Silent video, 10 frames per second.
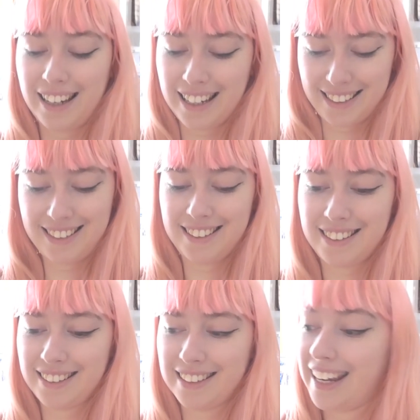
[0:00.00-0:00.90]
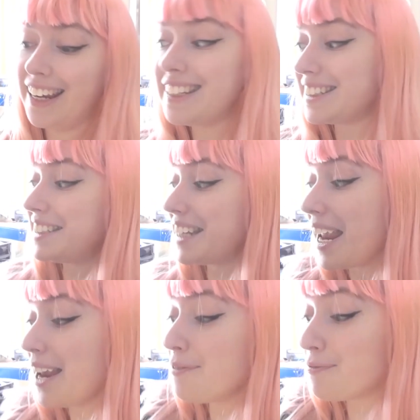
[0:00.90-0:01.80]
Hi guys, today is
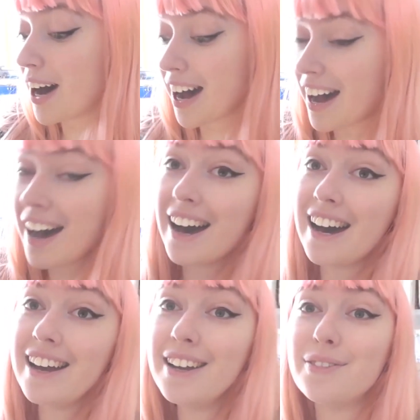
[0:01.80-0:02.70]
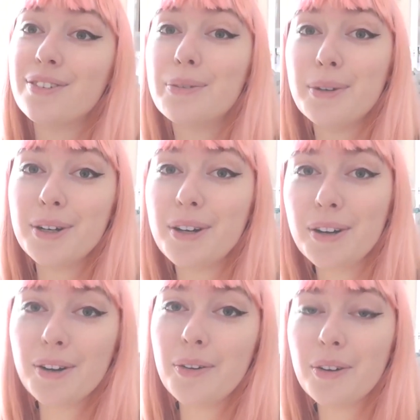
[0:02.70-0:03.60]
day five,
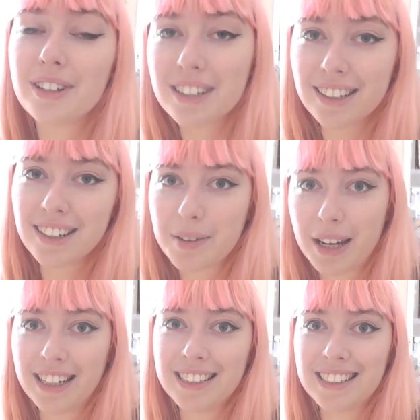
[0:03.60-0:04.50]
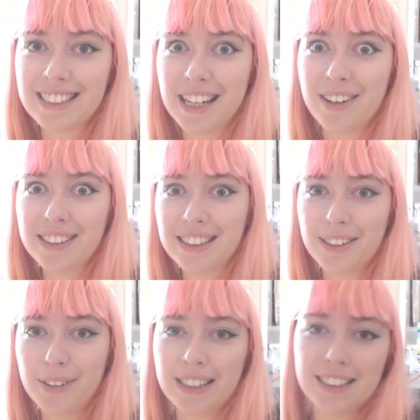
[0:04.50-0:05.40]
woo! I'm getting into this now, it's
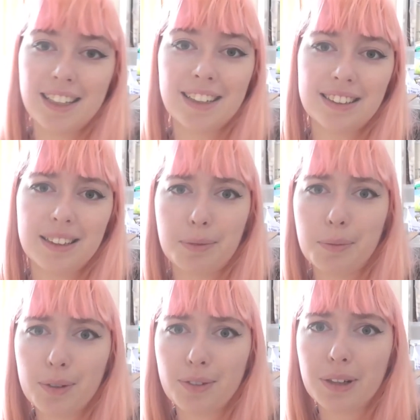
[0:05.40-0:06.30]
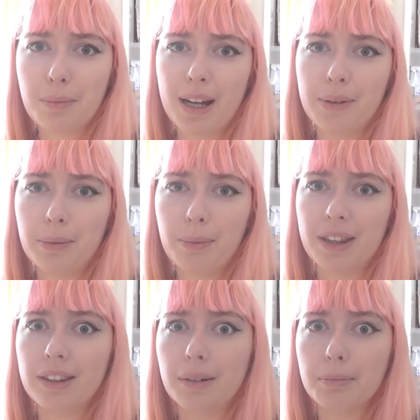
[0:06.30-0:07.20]
getting quite exciting, except I'm covering the mic with
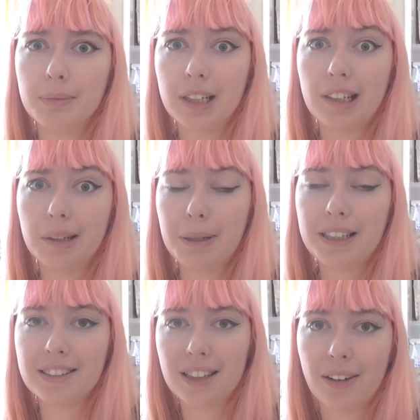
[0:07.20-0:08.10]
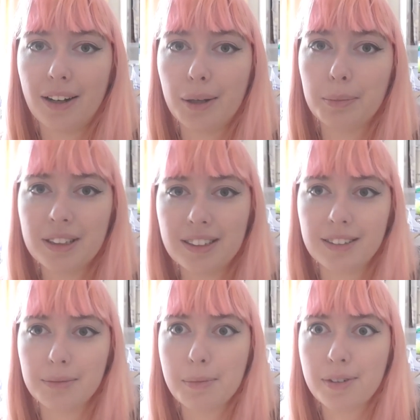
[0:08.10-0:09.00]
my thumb a little bit, so I hope it
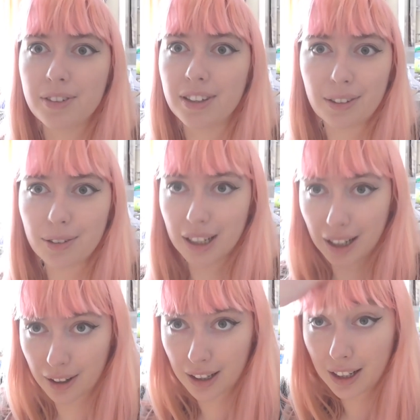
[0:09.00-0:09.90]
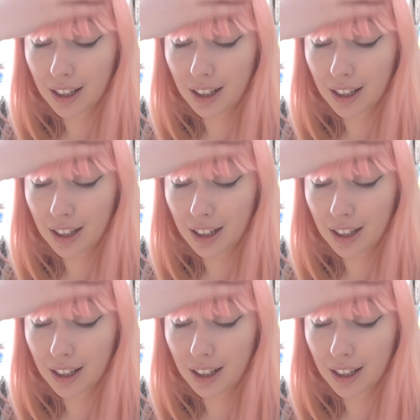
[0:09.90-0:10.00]
doesn't muffle the audio.